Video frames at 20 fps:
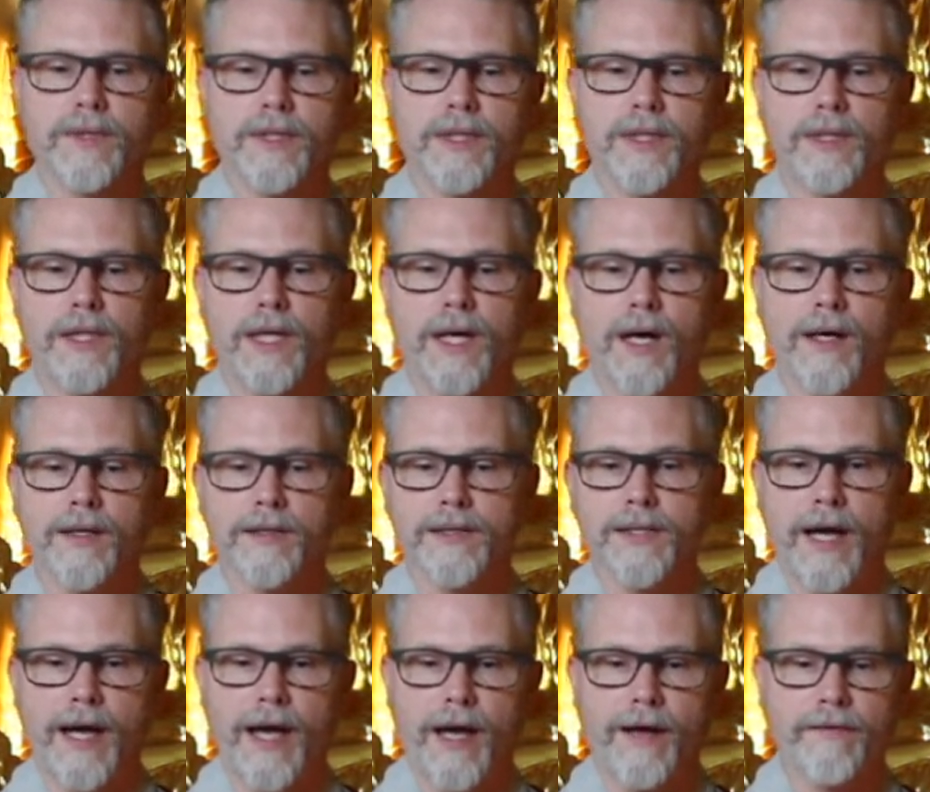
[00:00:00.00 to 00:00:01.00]
within the arts.
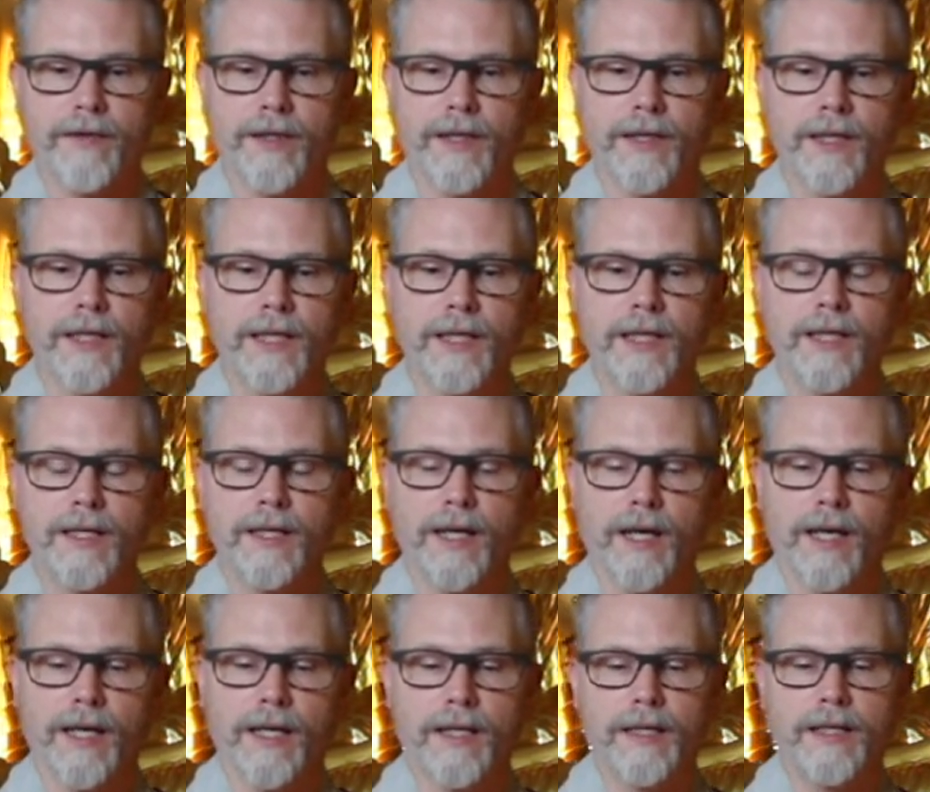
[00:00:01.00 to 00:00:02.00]
I have
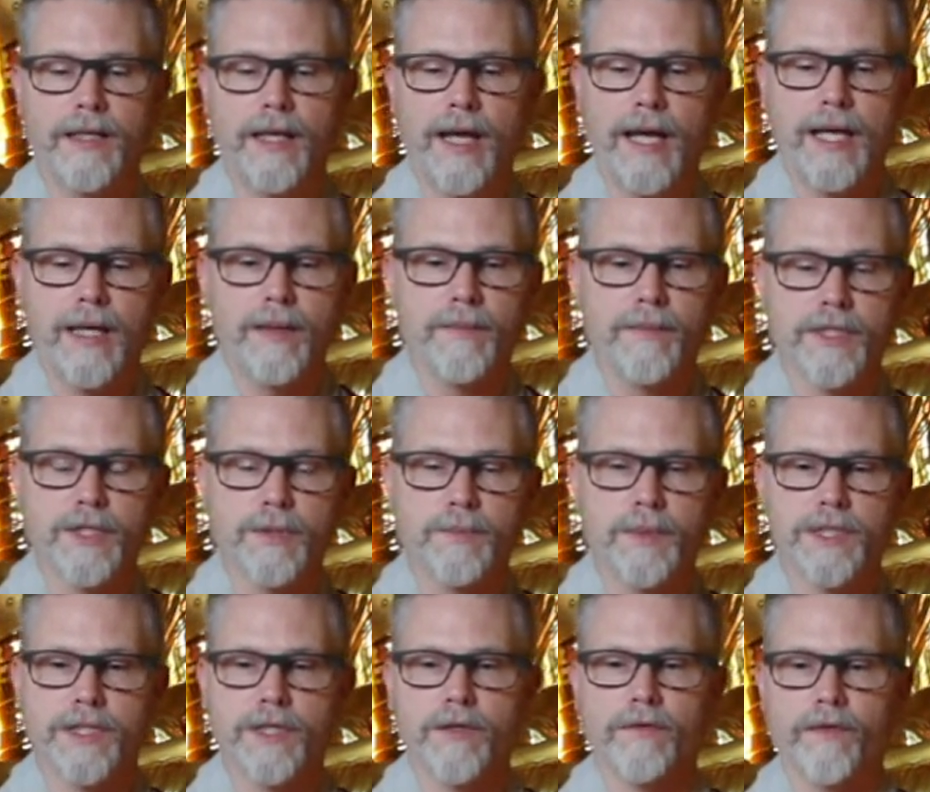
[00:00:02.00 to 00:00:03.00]
a, a, name, a
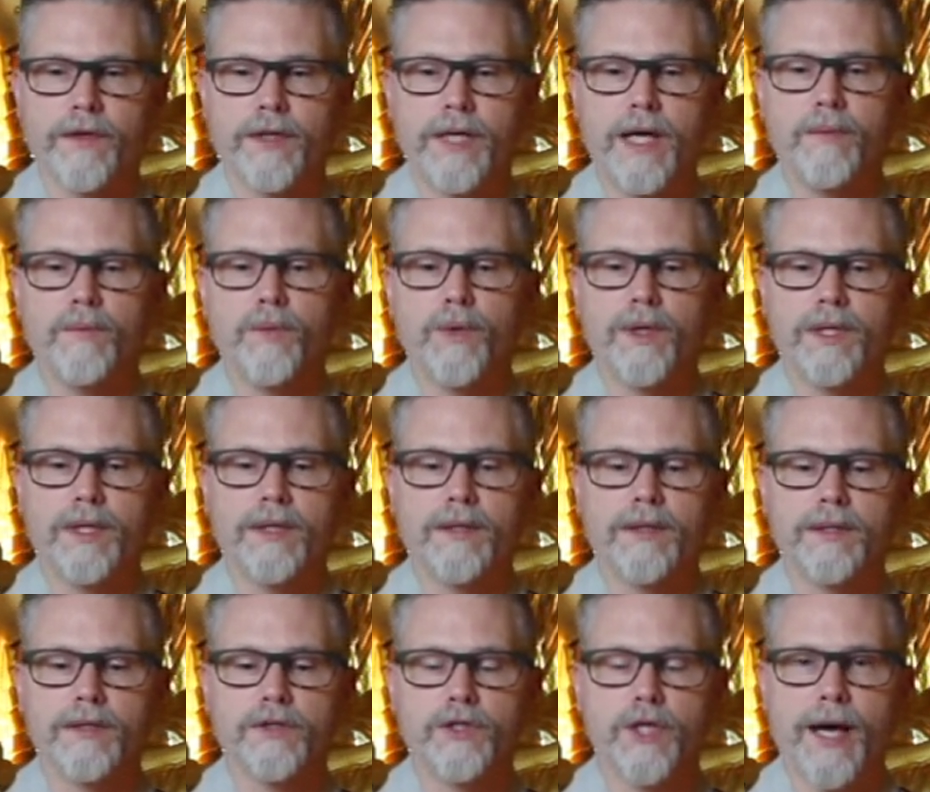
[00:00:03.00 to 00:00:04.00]
specific name
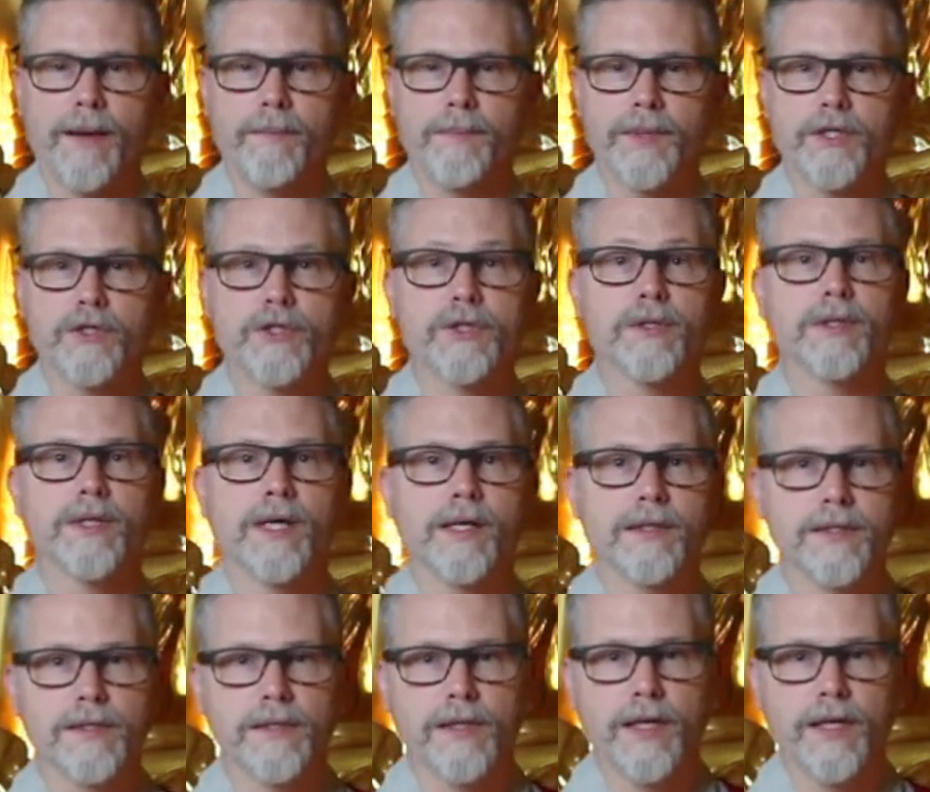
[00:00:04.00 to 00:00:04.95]
within the Japanese sword arts